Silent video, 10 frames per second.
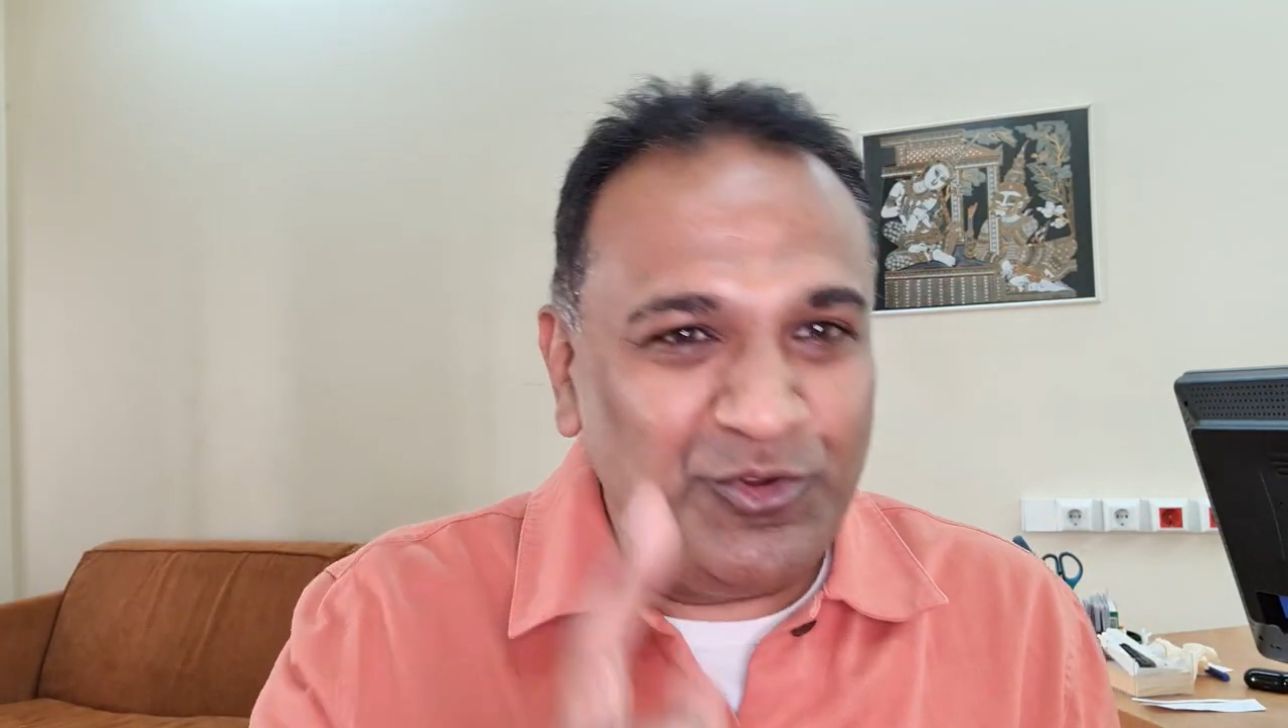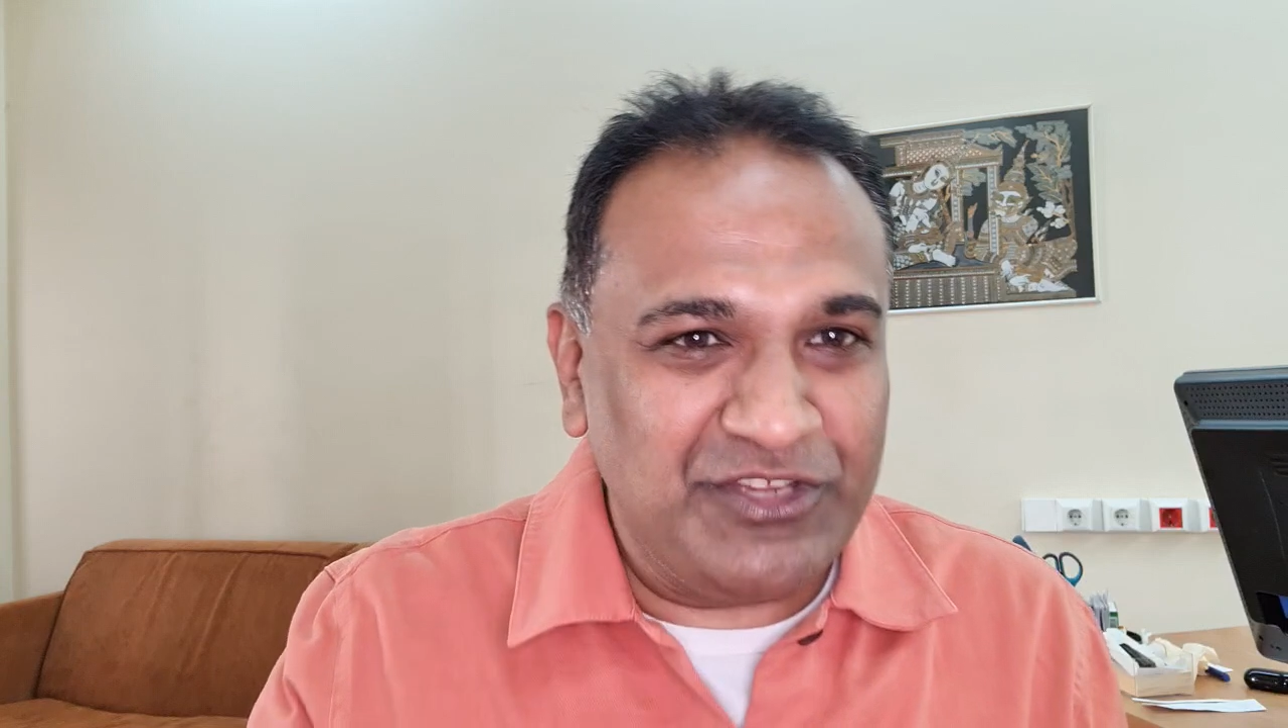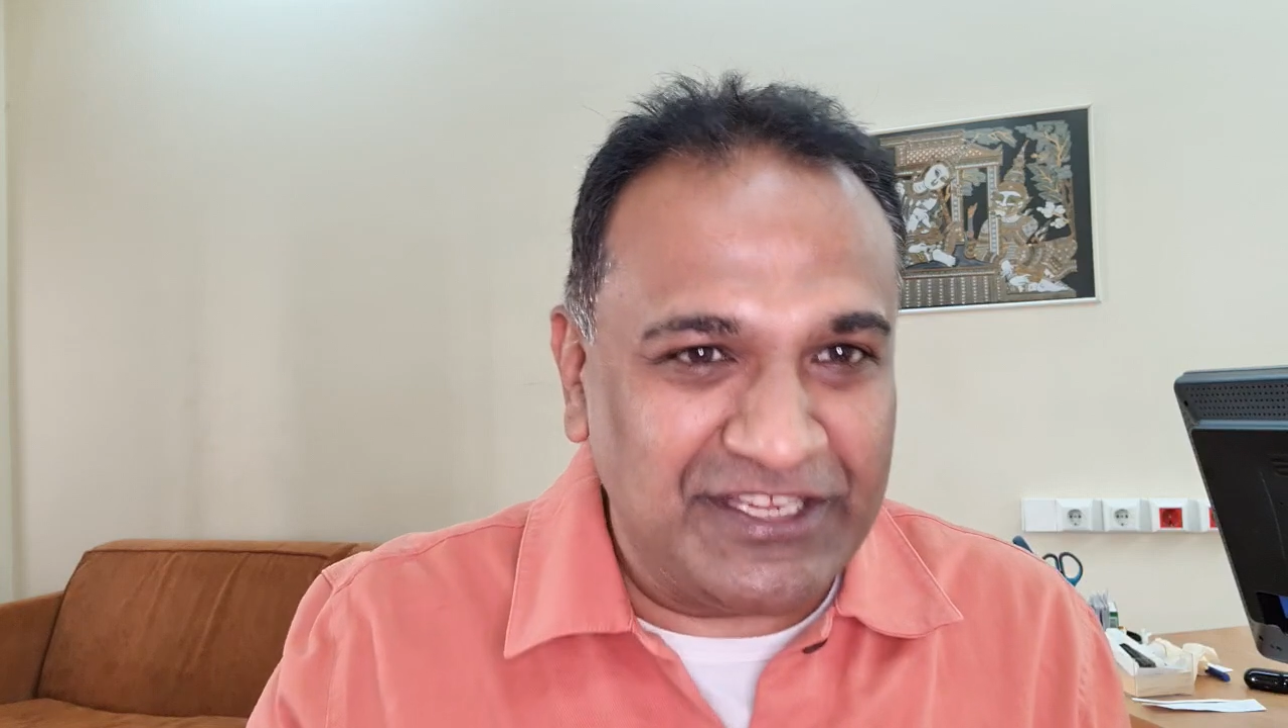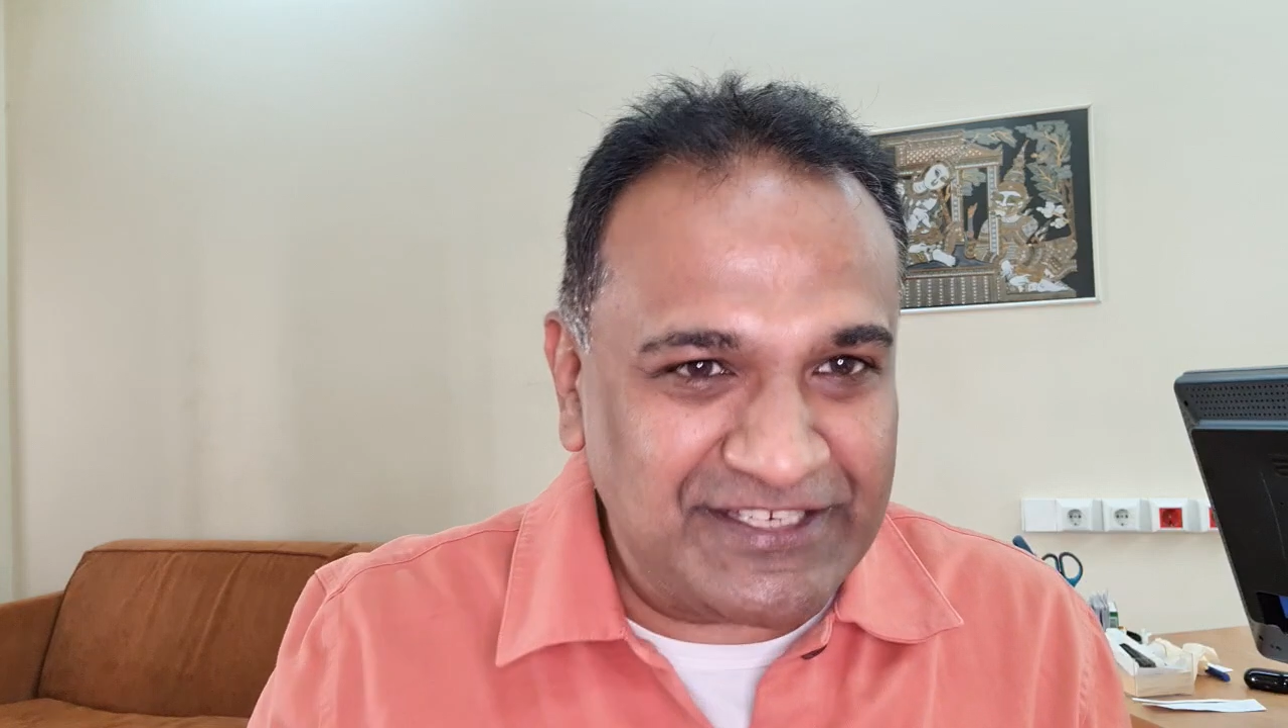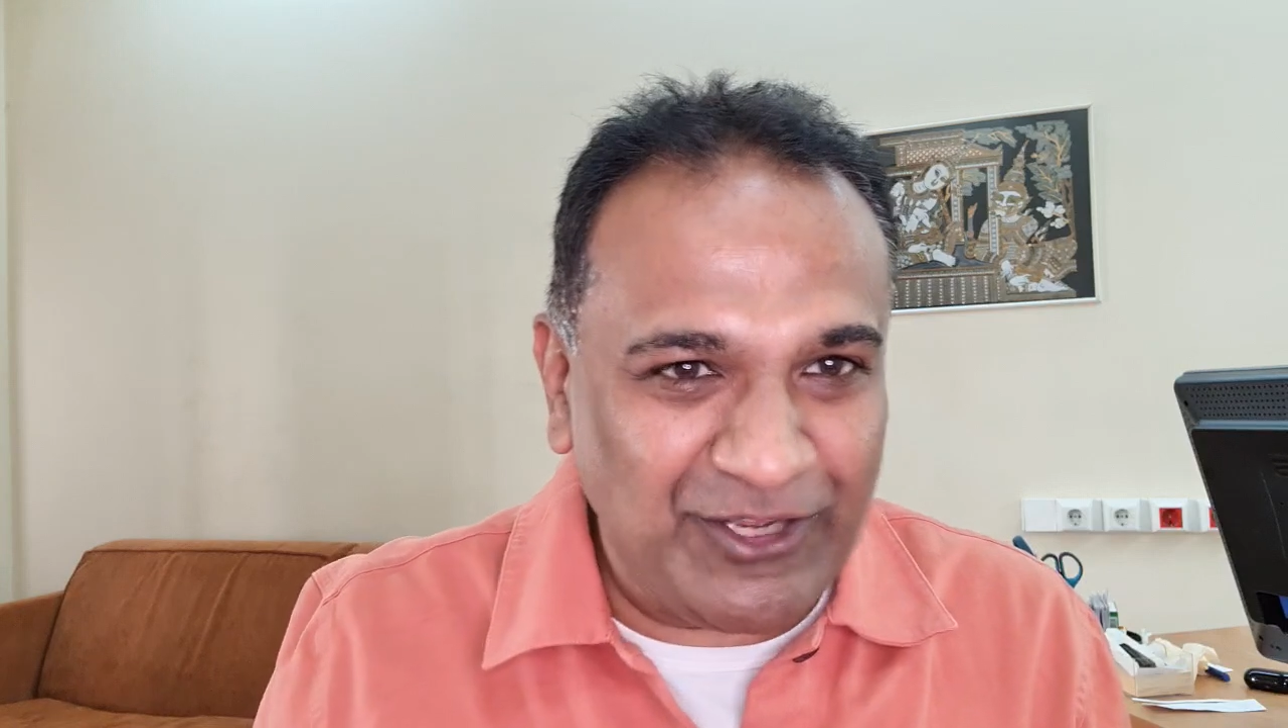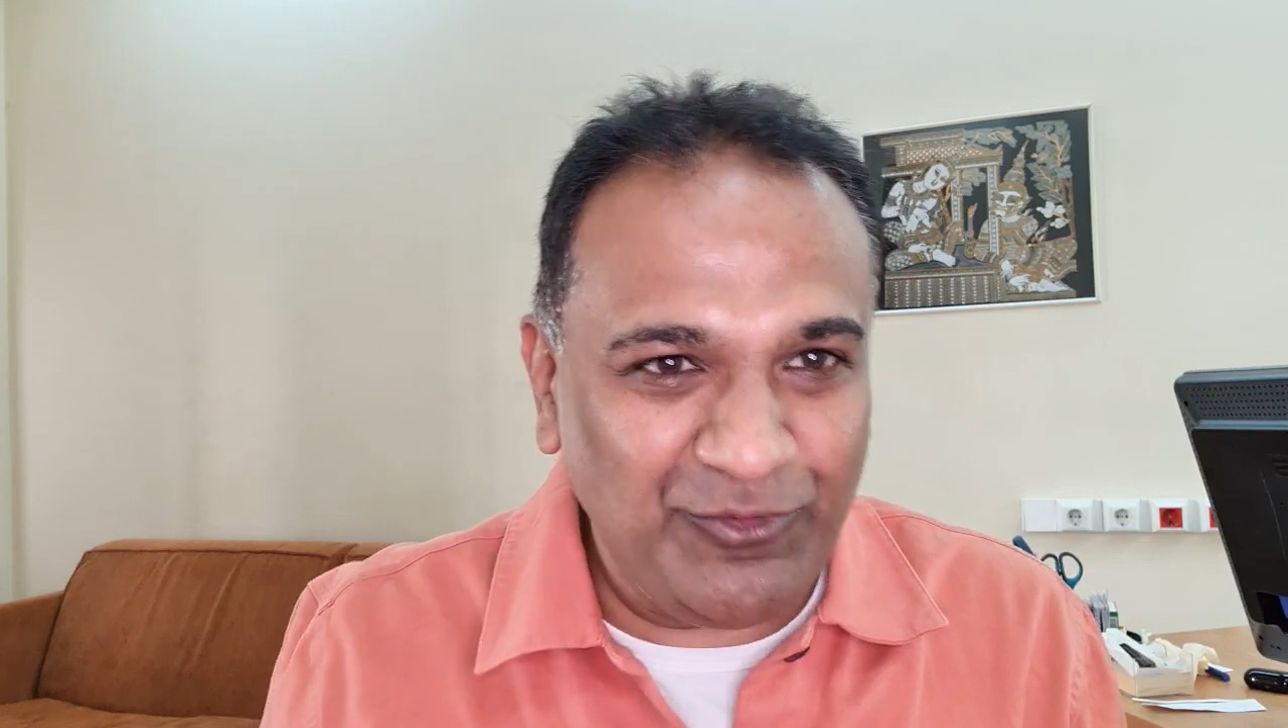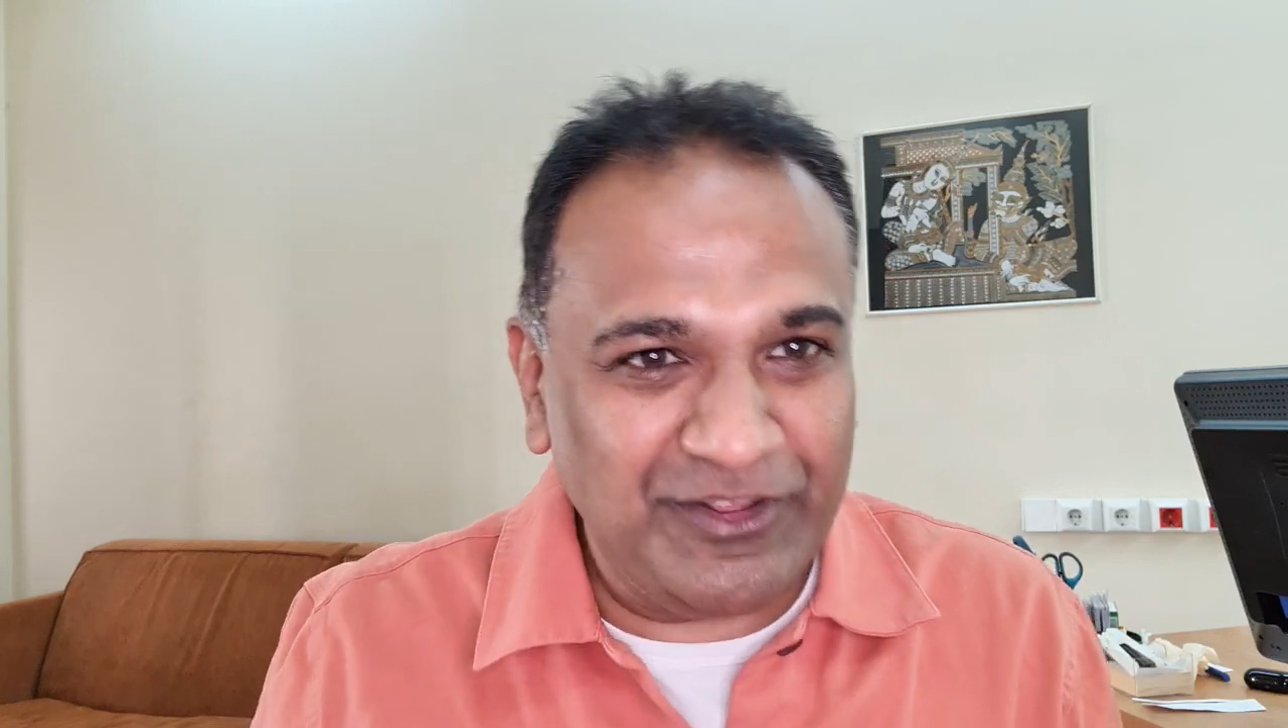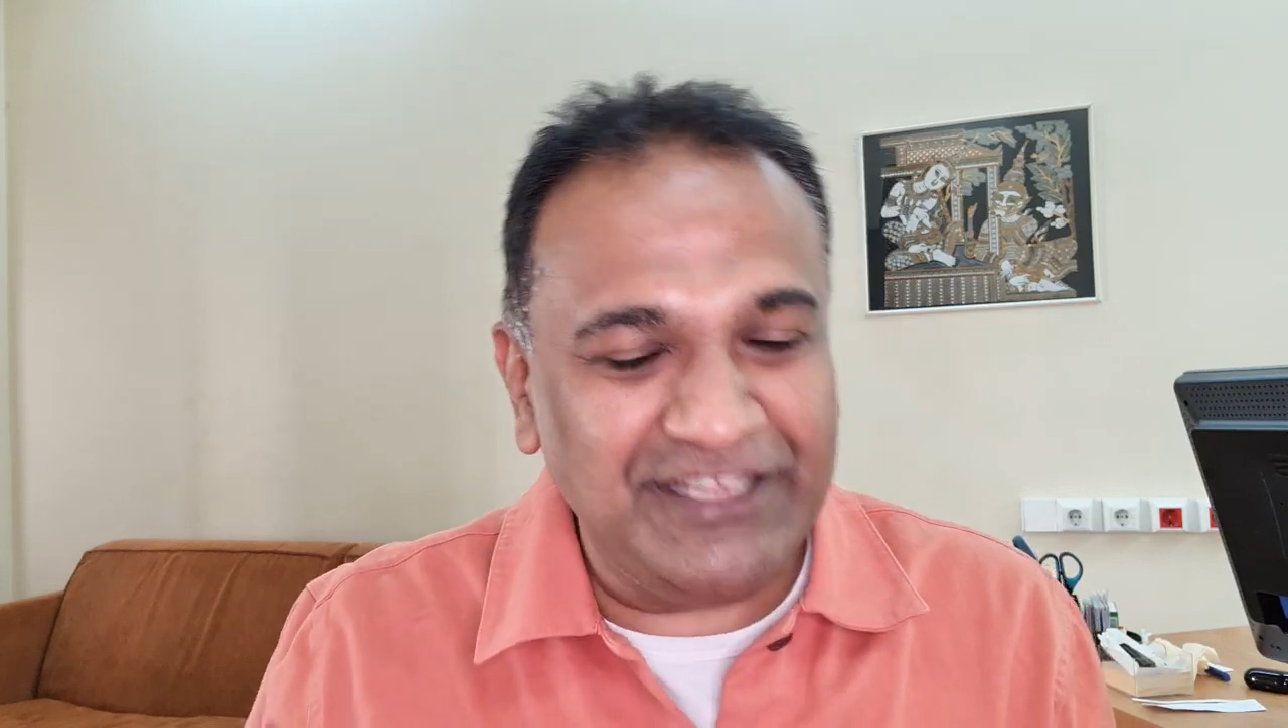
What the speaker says: you just now,